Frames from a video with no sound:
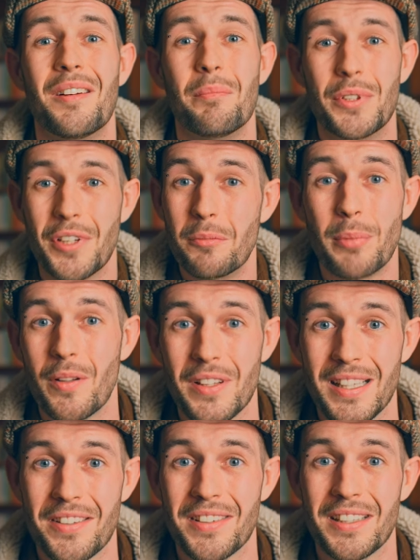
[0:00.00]
But don't bother
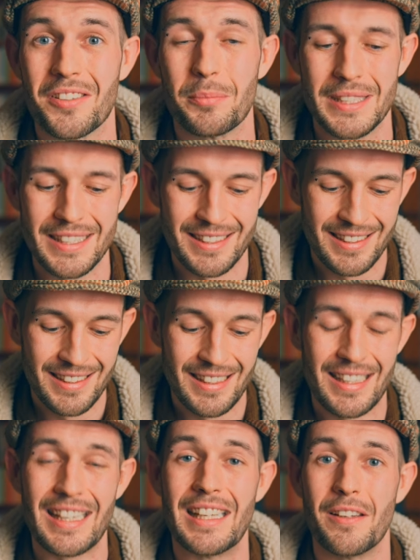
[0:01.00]
listening to me
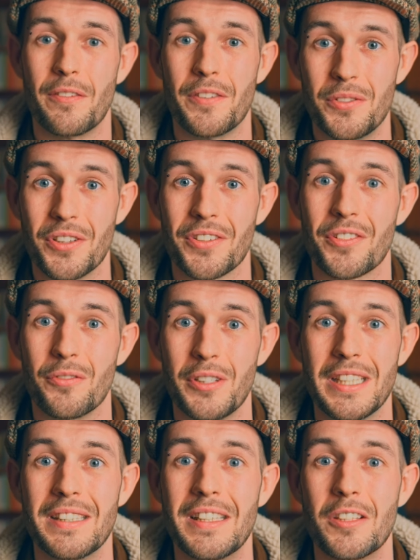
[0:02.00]
if you just
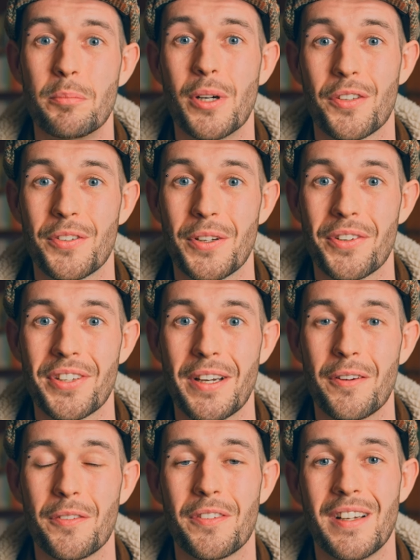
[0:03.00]
read these books for
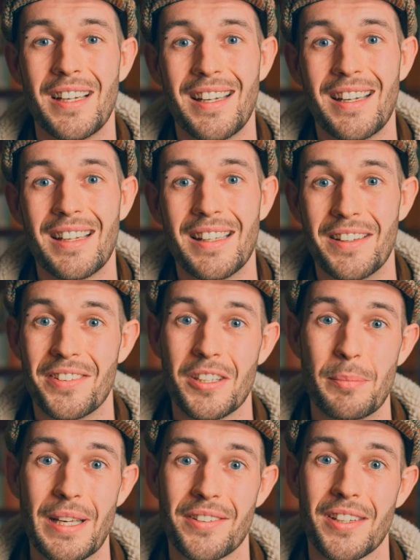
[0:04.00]
yourself. This is the
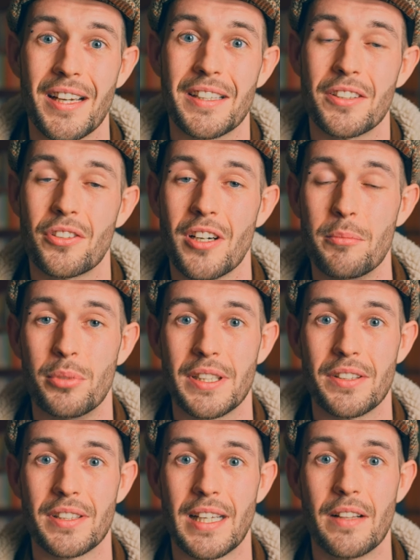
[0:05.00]
best that I could try and
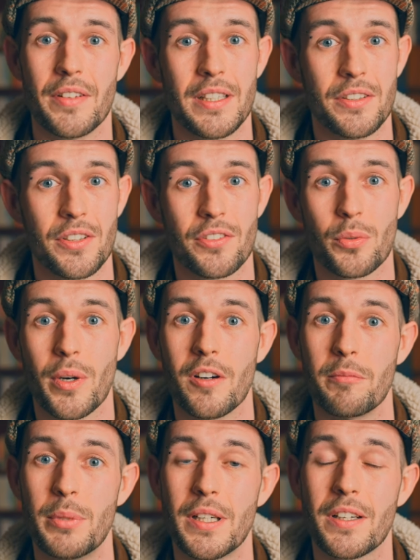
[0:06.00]
bring together in just
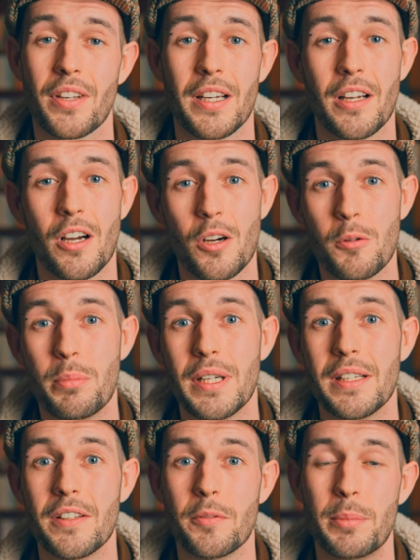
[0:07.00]
12 books. I hope
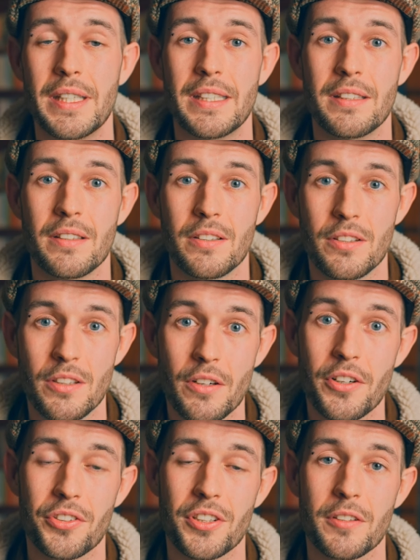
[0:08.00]
it has been
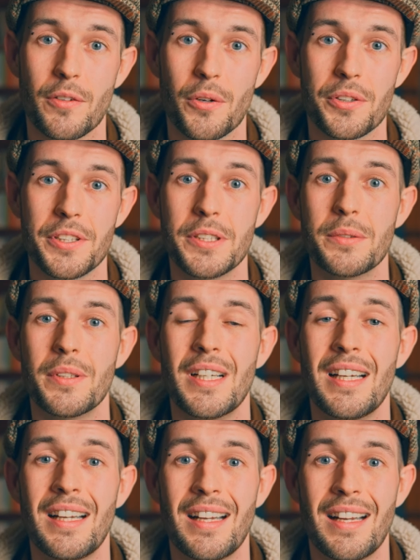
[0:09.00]
nourishing for you,
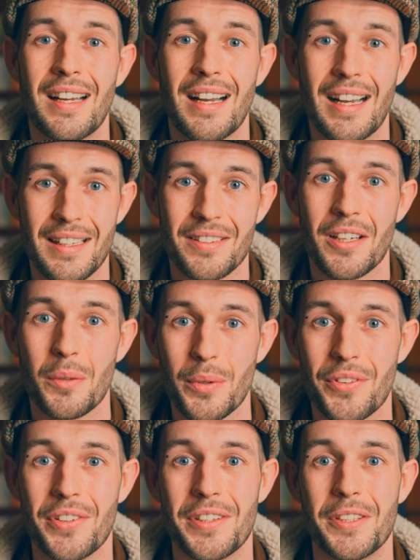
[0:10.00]
and I will
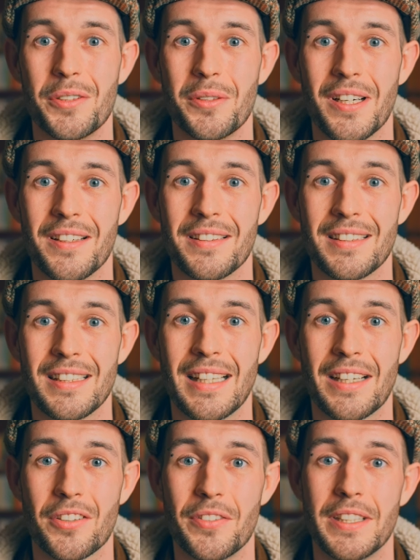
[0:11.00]
see you on the
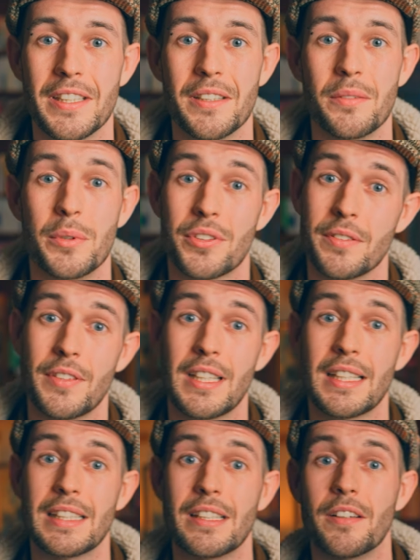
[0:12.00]
next video, which
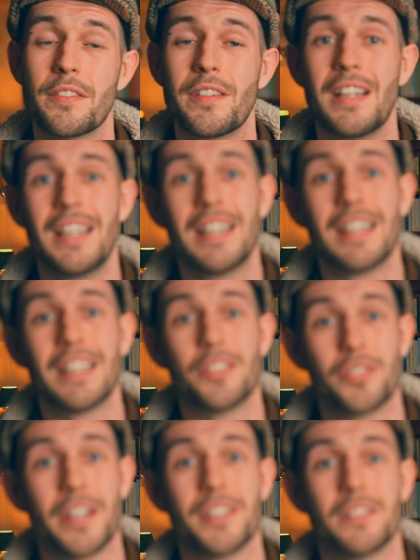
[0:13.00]
conveniently enough
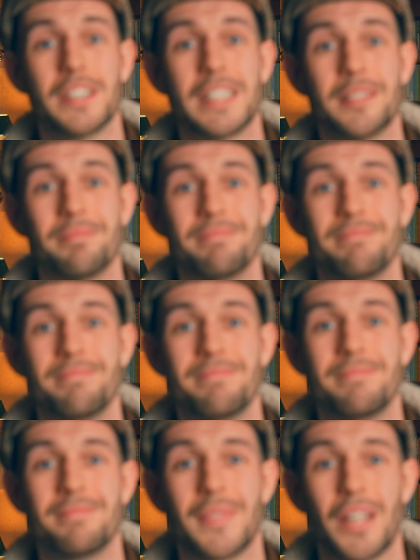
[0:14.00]
is right over here.
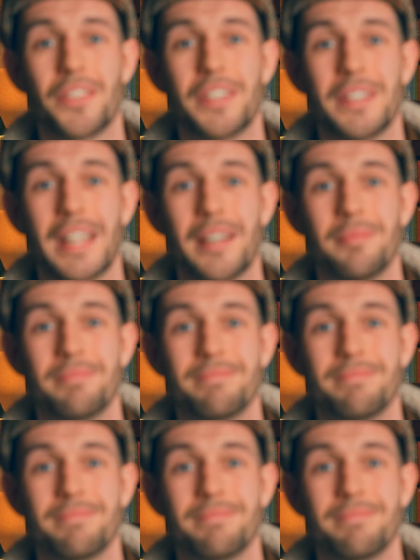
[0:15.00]
I'll see you there.